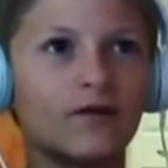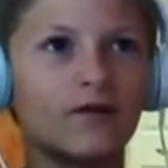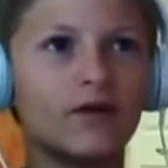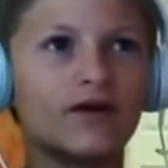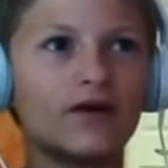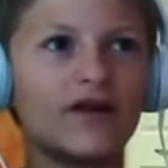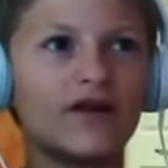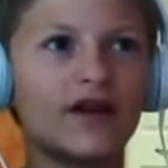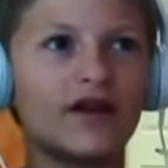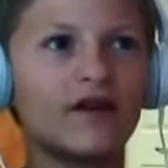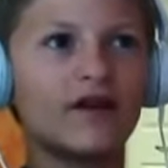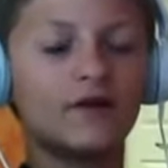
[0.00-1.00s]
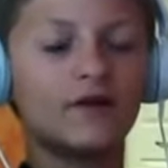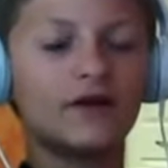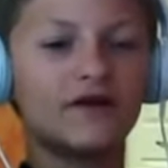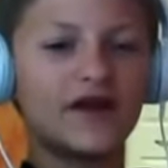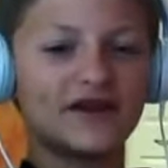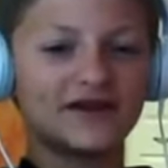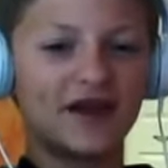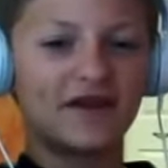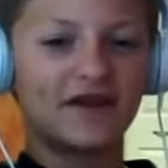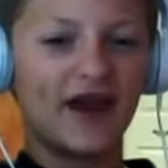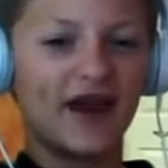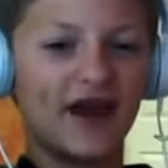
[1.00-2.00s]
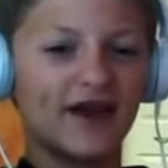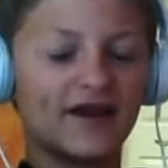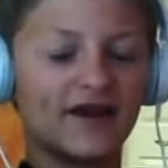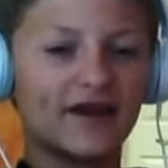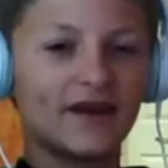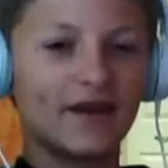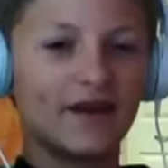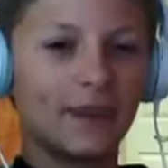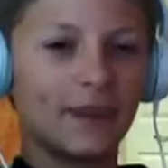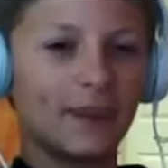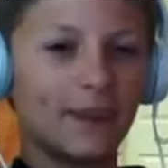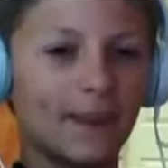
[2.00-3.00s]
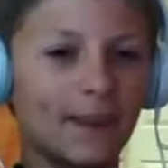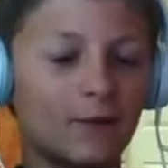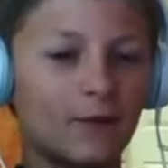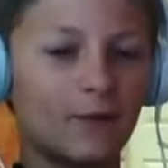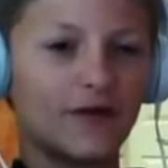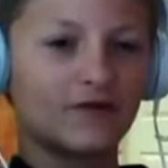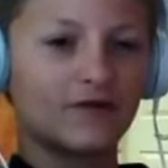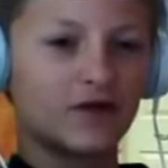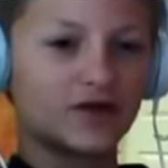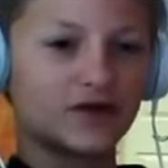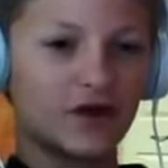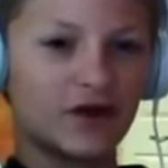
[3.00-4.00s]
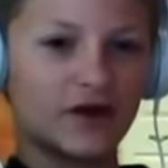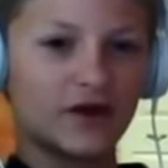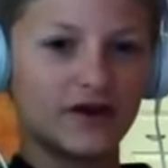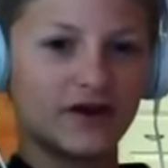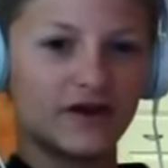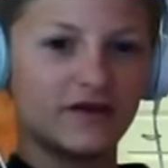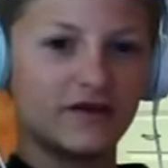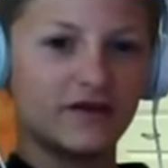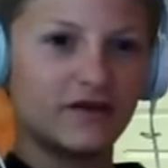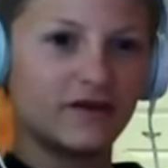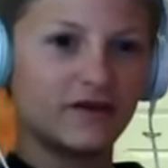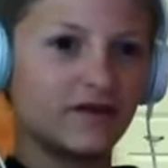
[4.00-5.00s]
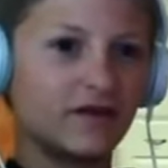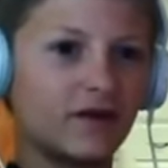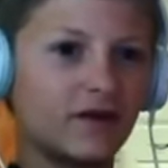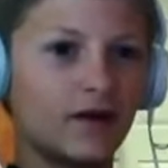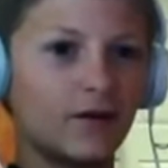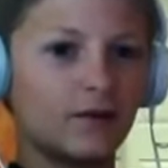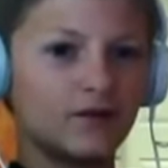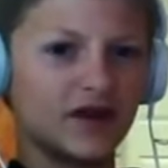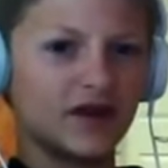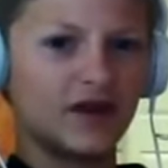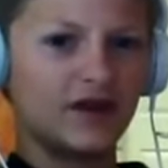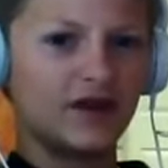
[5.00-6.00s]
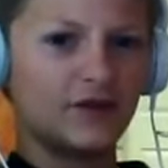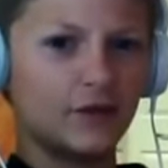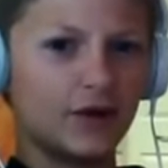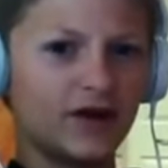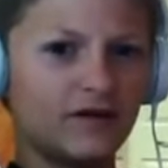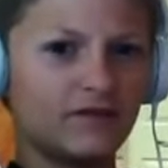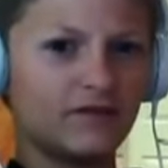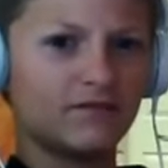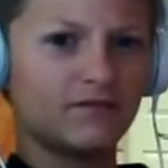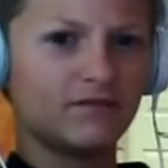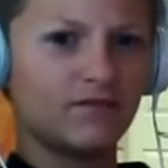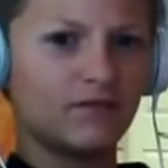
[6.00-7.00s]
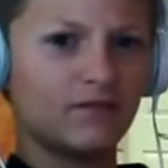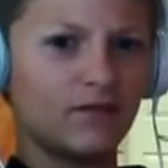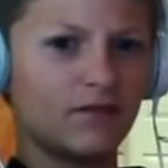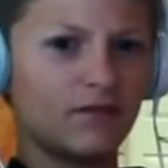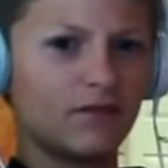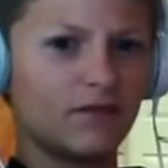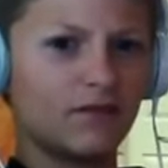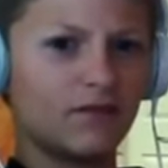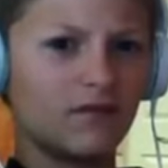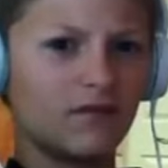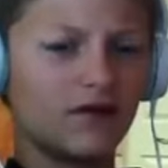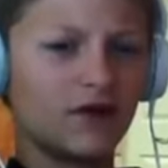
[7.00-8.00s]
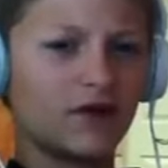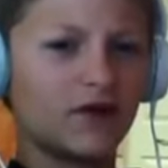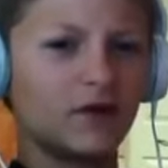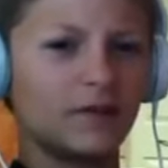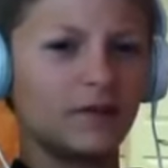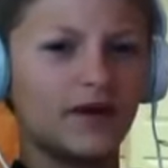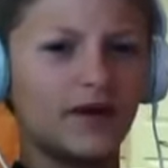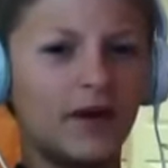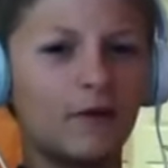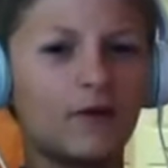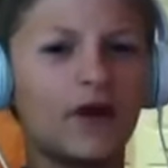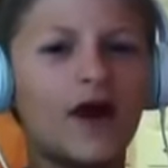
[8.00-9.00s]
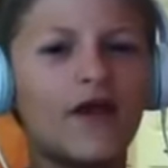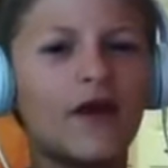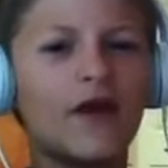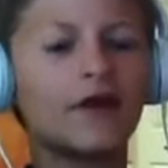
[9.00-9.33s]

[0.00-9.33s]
When did they say that? Like when they first started? Was that at E3? It couldn't have been. They